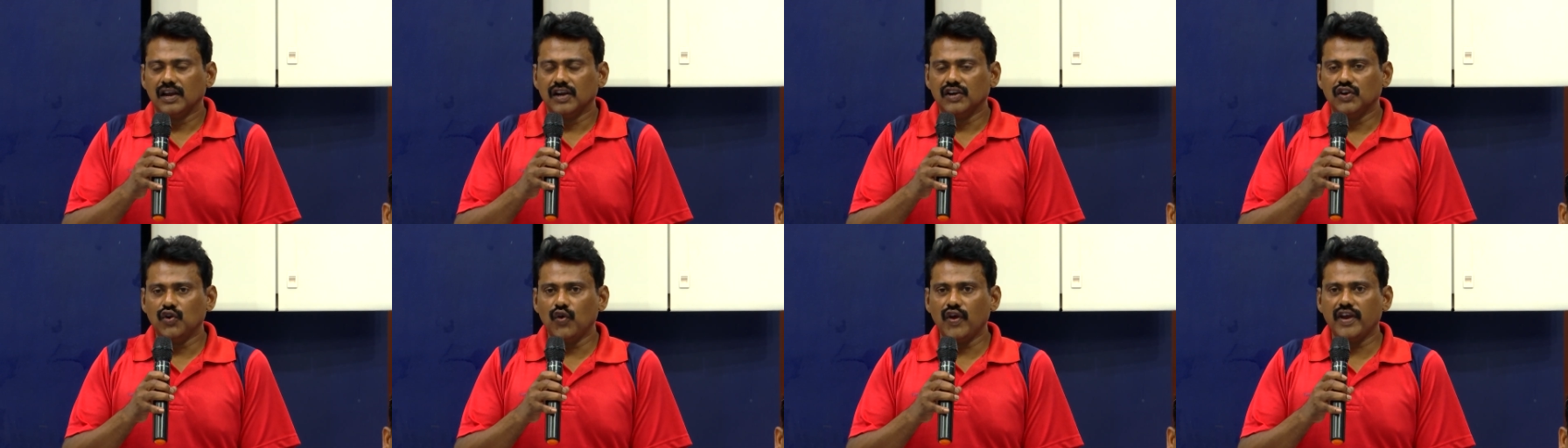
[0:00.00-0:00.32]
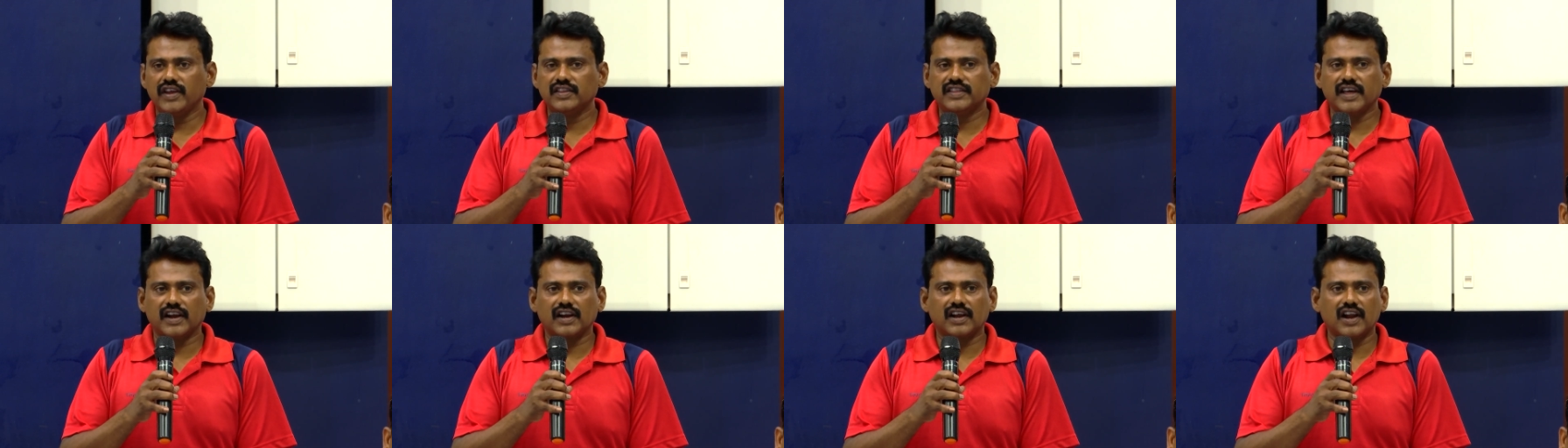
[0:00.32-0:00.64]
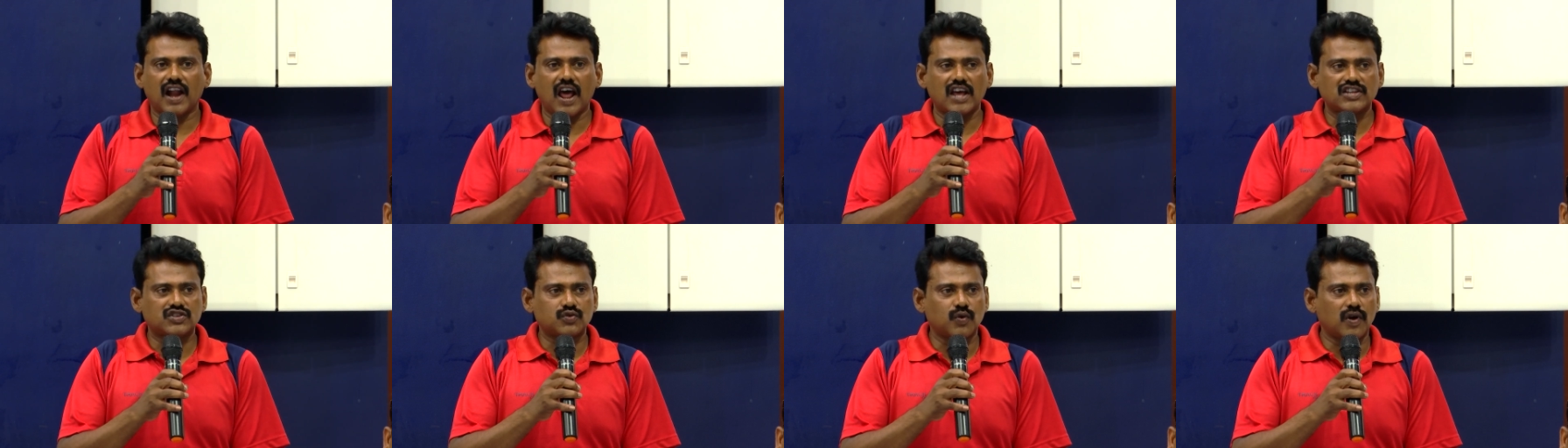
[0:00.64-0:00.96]
doing their
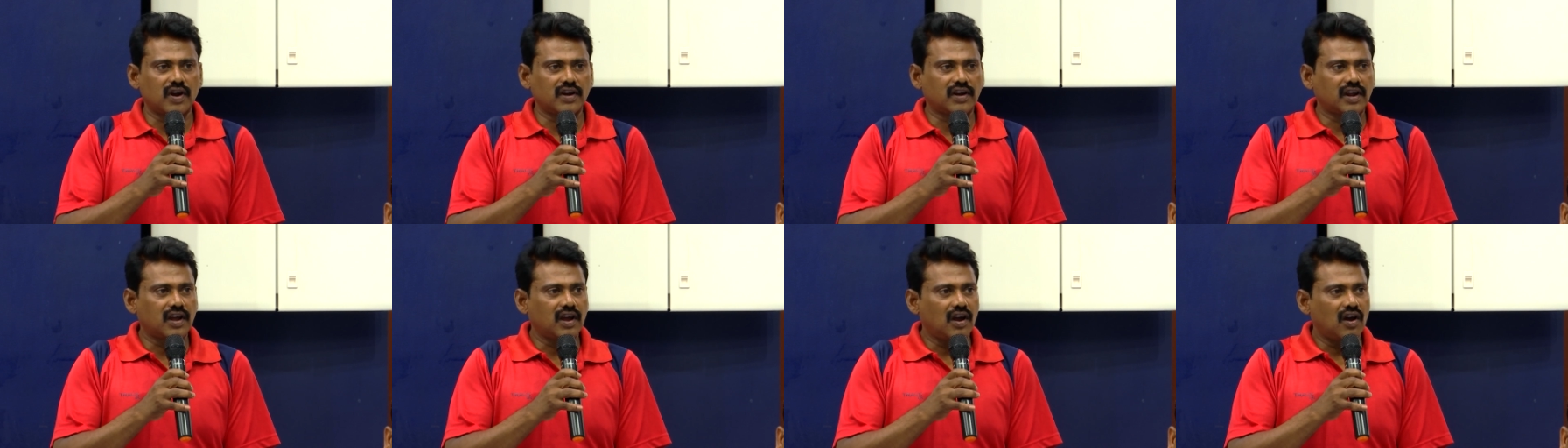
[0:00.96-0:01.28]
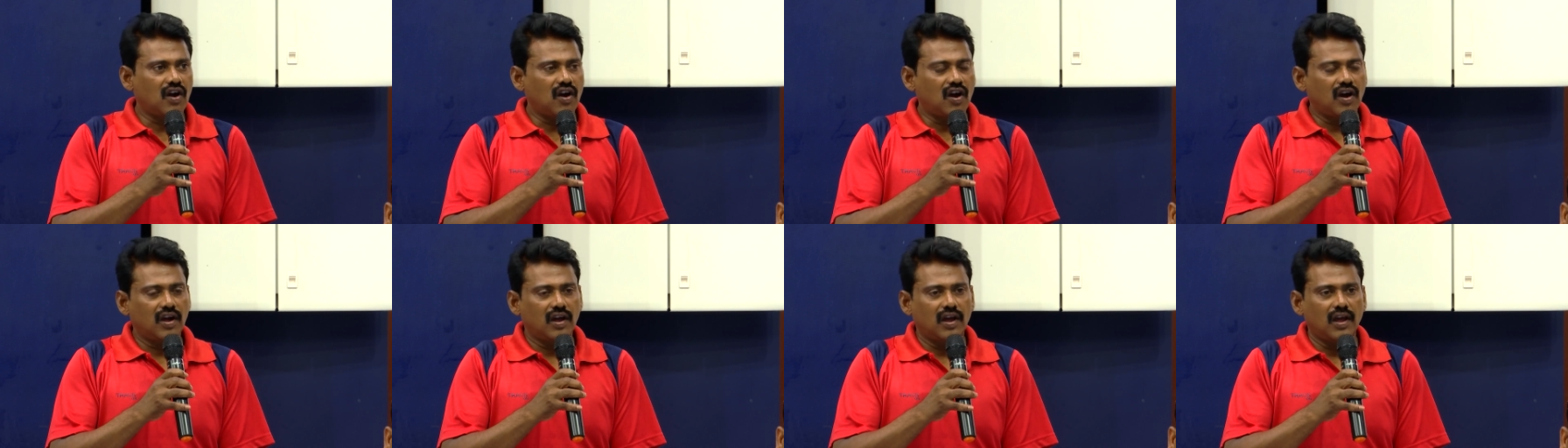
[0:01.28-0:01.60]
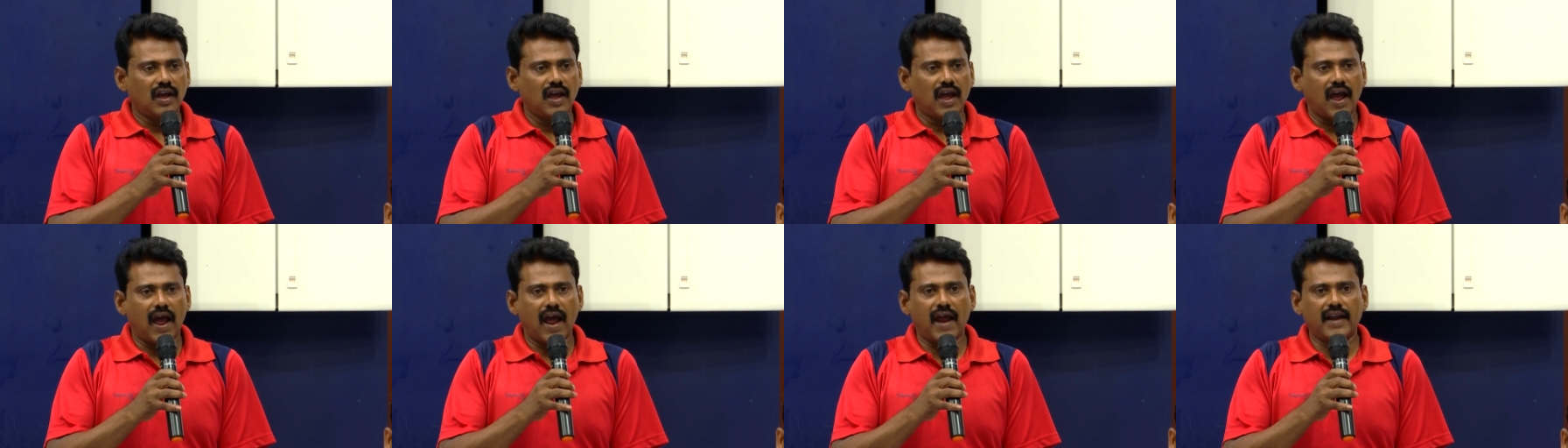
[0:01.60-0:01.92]
grasswork
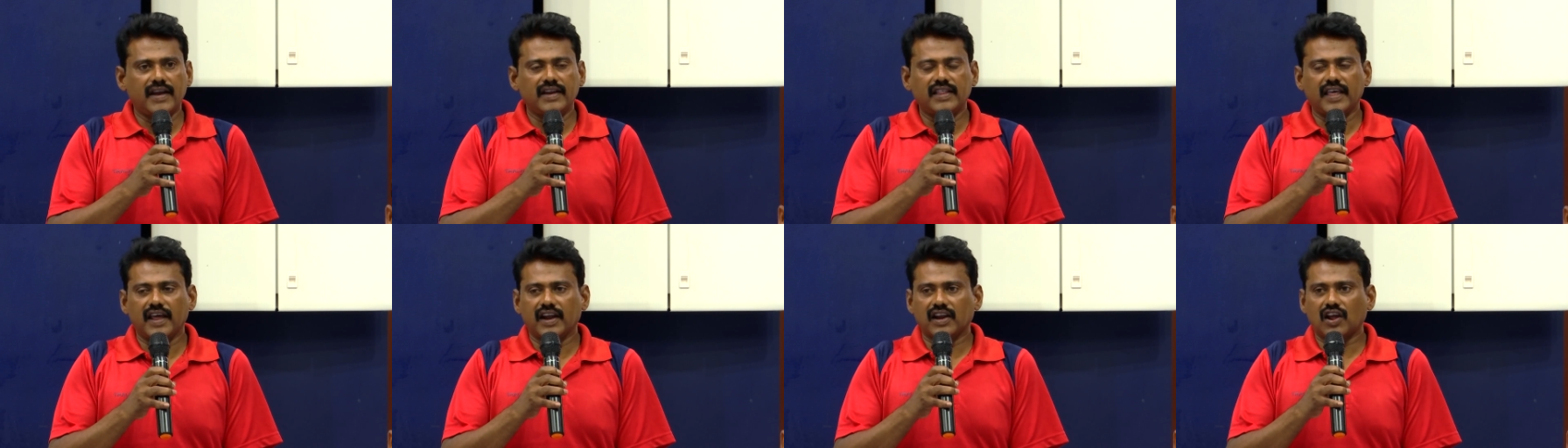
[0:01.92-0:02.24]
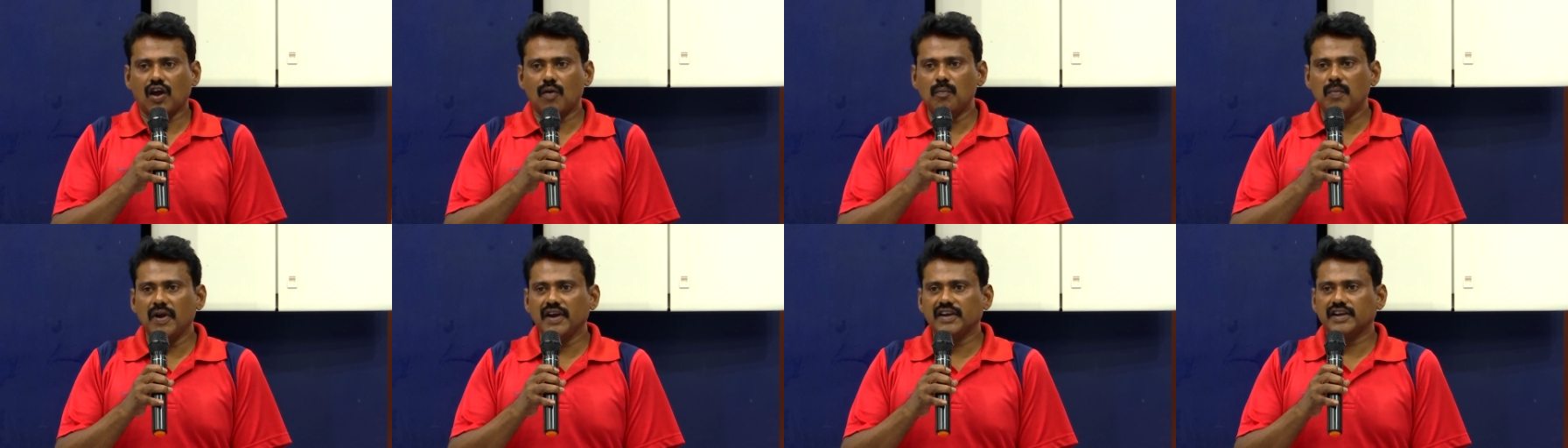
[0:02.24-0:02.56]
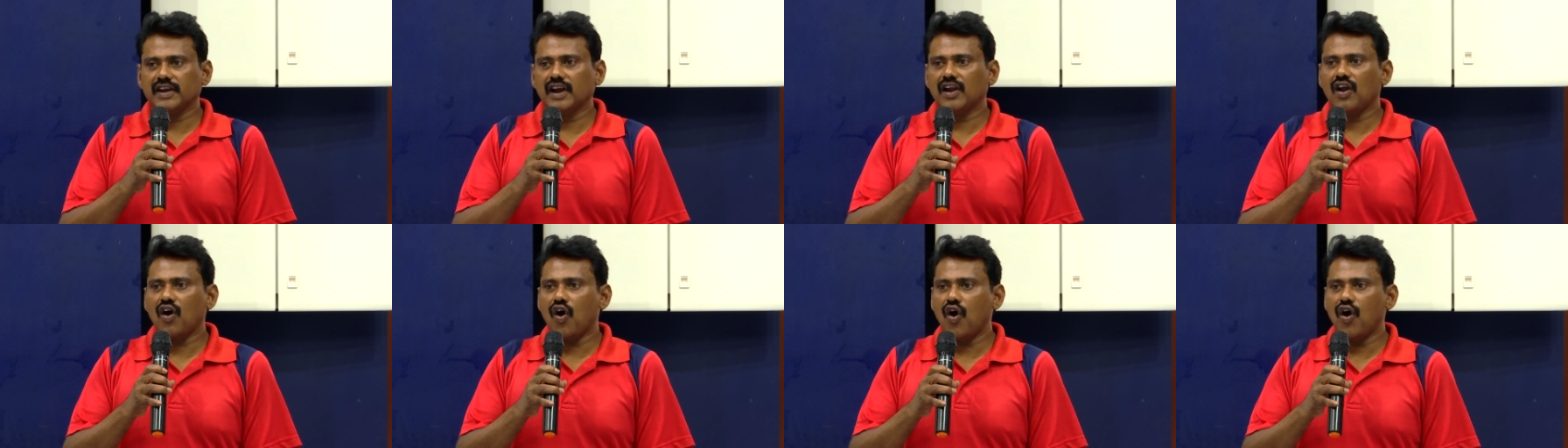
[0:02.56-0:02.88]
and they are
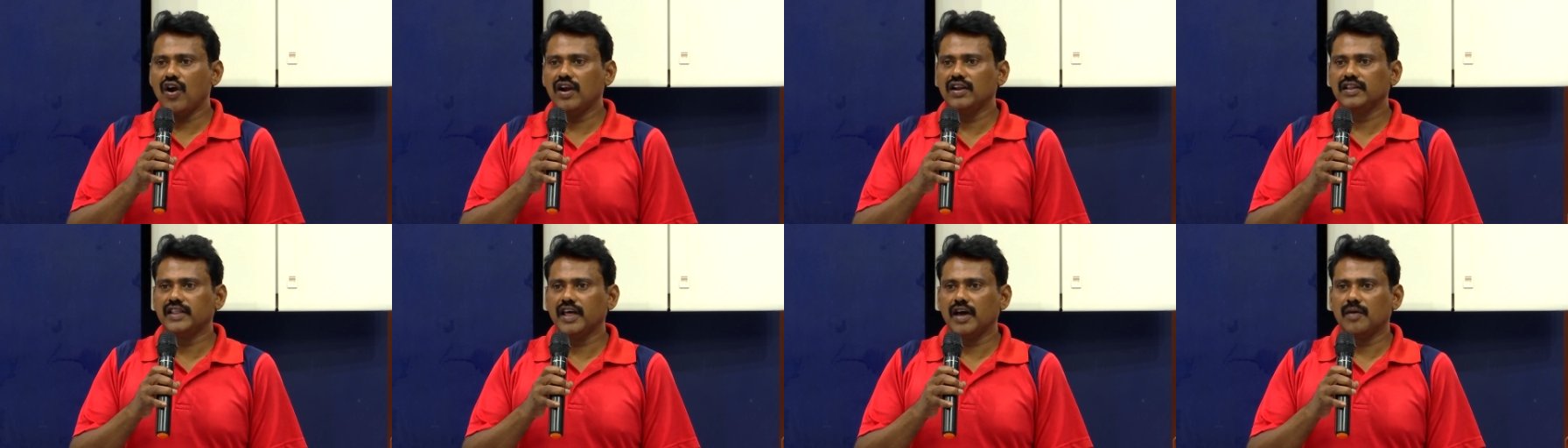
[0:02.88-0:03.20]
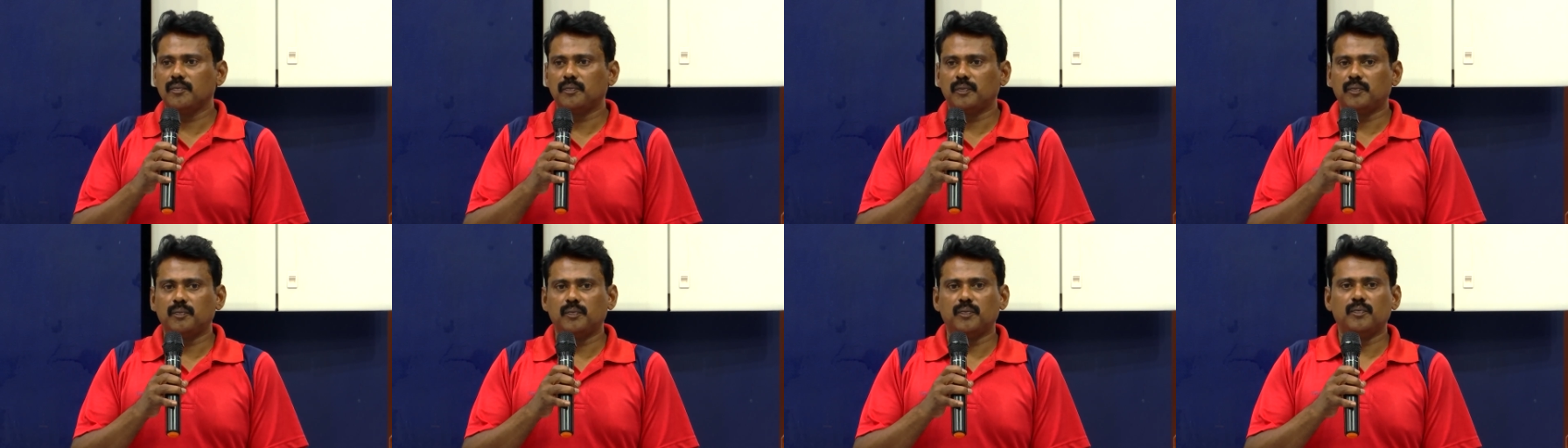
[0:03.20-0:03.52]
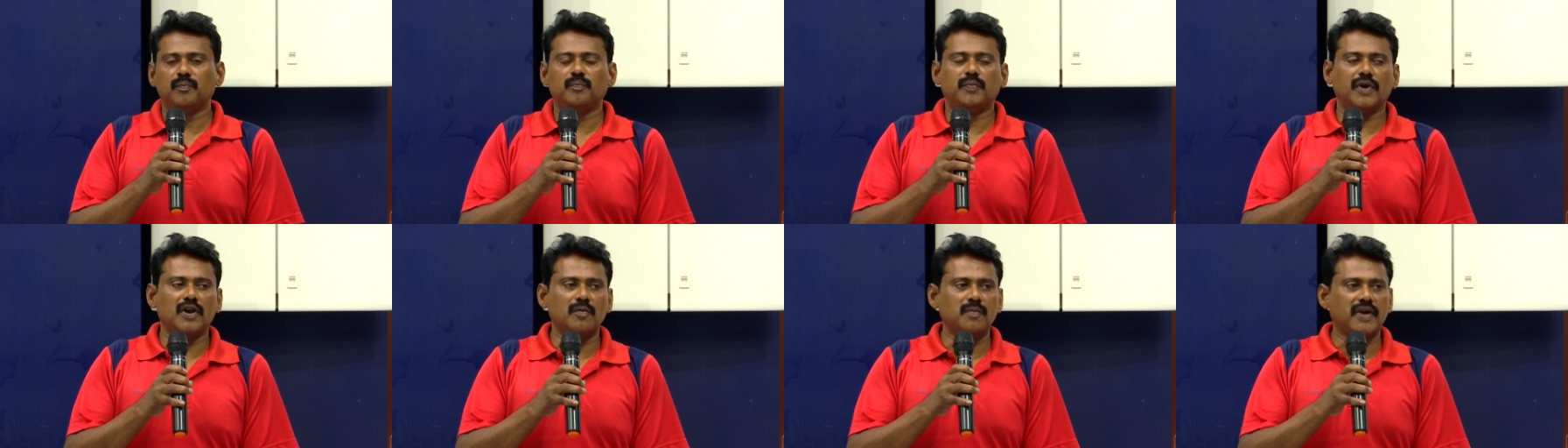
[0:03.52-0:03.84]
completed all the
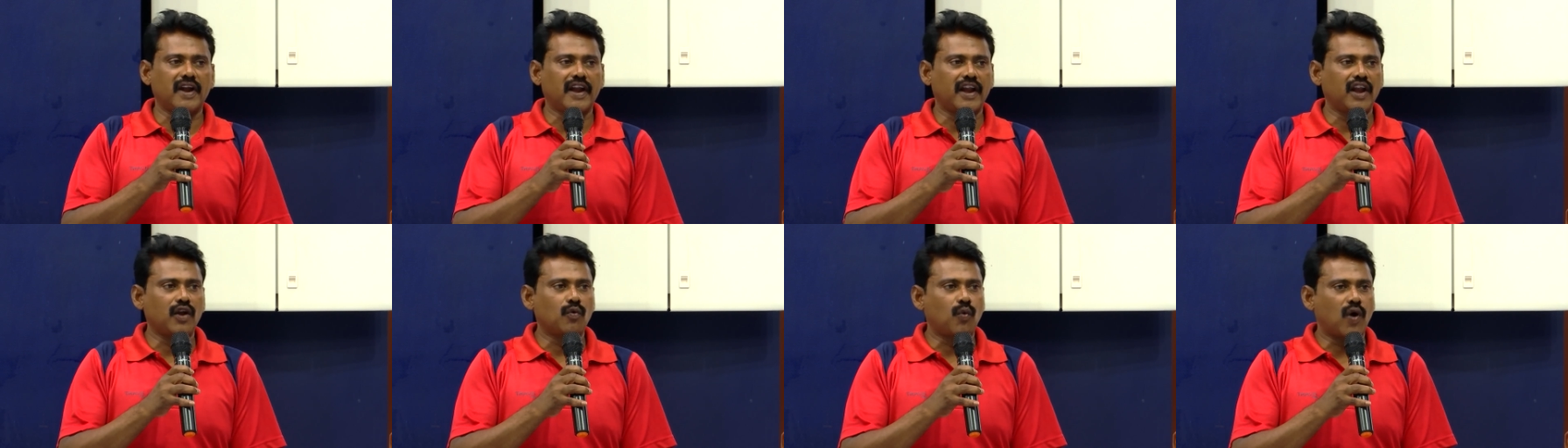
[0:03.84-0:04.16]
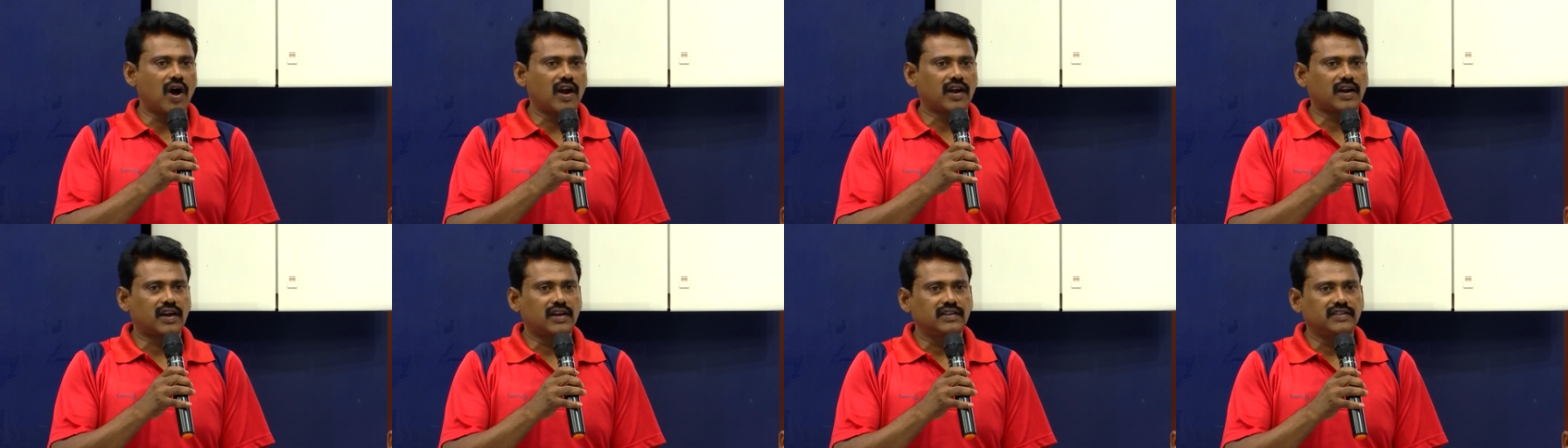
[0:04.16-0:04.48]
preliminary work.